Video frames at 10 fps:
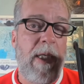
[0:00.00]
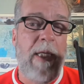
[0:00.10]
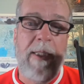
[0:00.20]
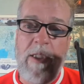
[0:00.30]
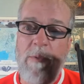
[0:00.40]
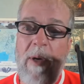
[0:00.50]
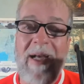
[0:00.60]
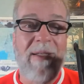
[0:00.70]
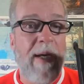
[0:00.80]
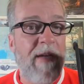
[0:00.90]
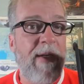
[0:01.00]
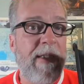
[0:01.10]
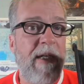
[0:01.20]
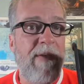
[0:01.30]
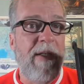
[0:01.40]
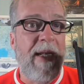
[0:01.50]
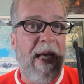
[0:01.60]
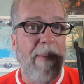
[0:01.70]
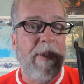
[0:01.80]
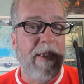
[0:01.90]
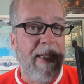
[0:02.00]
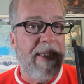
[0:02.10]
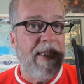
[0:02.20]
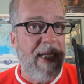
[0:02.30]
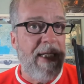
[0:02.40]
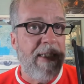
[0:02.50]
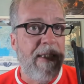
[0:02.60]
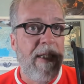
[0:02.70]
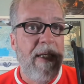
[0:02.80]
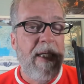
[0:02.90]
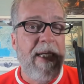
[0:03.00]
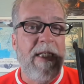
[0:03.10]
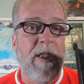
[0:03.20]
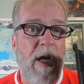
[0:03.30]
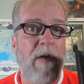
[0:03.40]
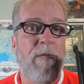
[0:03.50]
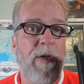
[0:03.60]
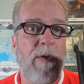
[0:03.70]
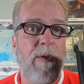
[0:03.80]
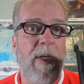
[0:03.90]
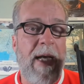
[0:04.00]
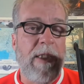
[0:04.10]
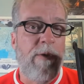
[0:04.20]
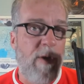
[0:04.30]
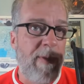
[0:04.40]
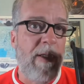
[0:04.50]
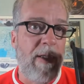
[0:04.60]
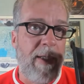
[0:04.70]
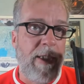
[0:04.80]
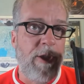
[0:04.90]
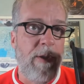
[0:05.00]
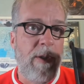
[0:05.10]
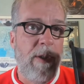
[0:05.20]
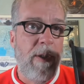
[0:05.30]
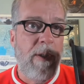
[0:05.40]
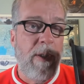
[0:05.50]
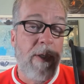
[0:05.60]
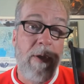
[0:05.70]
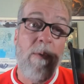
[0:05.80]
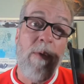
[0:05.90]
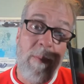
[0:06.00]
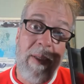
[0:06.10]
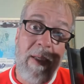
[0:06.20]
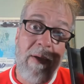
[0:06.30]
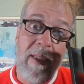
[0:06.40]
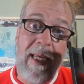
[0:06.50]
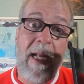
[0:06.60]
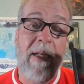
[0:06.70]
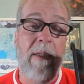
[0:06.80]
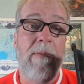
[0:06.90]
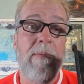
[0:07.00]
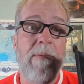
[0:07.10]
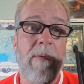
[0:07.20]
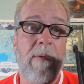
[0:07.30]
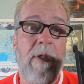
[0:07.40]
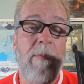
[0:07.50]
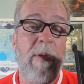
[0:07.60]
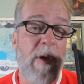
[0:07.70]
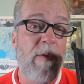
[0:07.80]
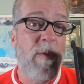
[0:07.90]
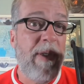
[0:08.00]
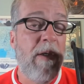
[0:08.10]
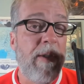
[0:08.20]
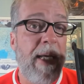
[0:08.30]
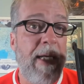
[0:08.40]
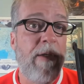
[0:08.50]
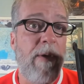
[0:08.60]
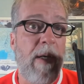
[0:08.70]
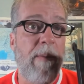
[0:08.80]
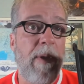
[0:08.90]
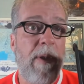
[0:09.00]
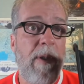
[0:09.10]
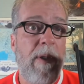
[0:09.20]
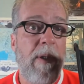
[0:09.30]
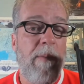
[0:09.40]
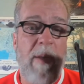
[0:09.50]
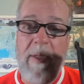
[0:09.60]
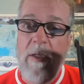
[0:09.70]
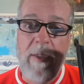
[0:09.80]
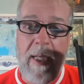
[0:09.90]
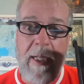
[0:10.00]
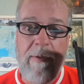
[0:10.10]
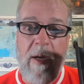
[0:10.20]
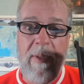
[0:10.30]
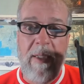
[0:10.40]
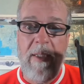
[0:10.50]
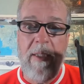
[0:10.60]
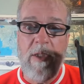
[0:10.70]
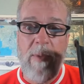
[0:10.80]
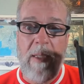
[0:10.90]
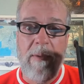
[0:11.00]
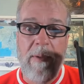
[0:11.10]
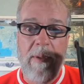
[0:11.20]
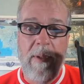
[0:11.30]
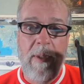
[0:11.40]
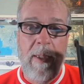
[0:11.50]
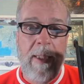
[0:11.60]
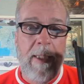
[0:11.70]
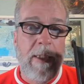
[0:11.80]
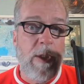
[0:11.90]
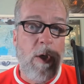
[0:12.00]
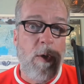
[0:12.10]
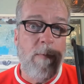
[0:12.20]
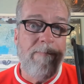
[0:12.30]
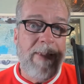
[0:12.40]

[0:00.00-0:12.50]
And this is why a lot of activity that happens in the United States is not viewed as criminal in nature, although it would be here in Canada. It'd probably be called a hate crime. Might be called a hate crime in India as well. So,